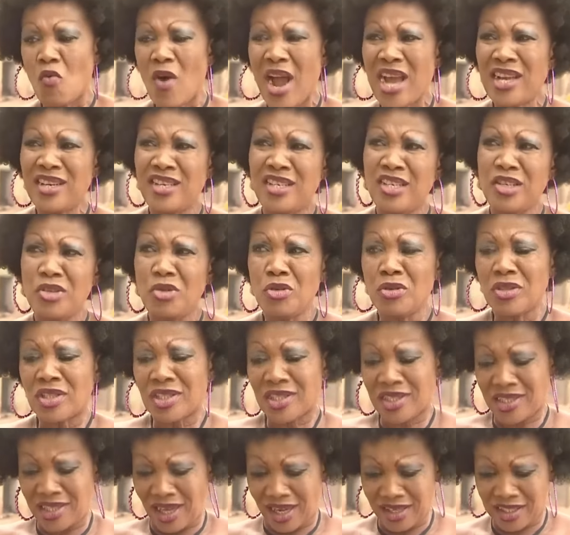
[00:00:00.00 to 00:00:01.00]
When did you
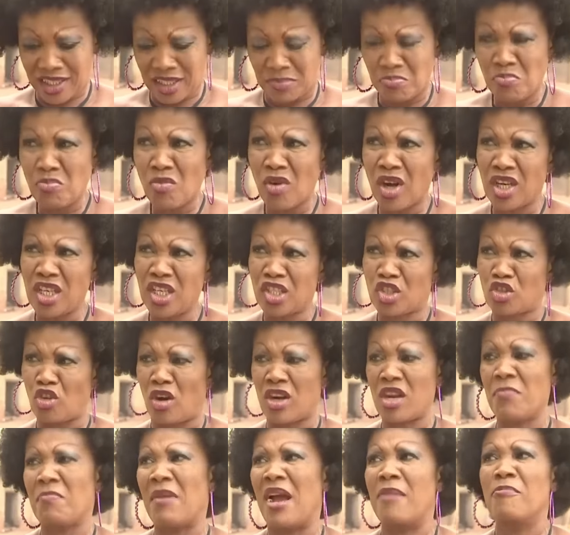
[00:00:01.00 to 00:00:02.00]
start
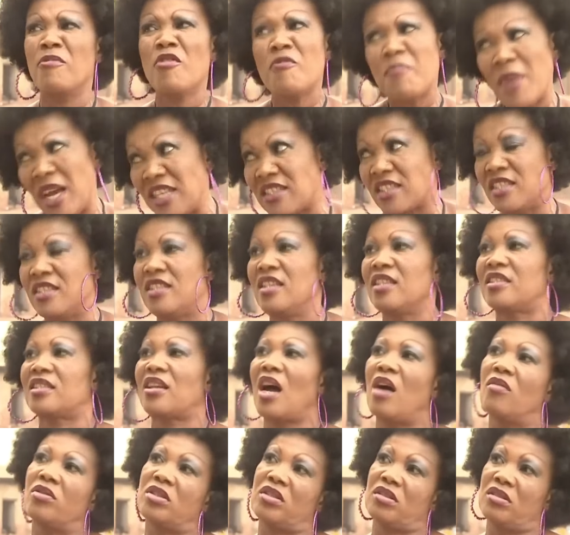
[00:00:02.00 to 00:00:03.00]
monitoring my movements in this
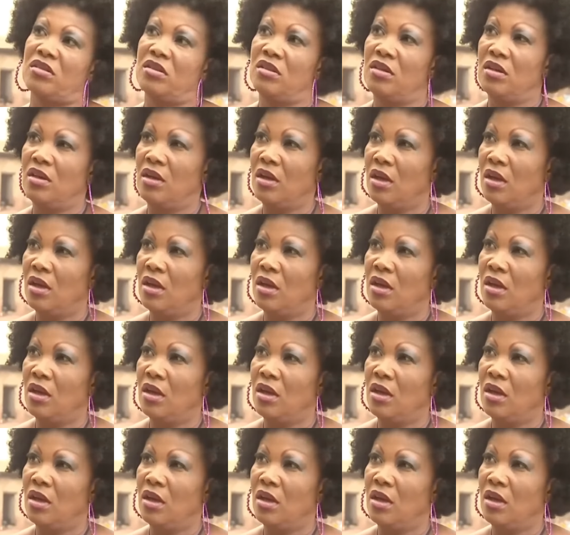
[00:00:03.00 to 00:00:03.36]
house?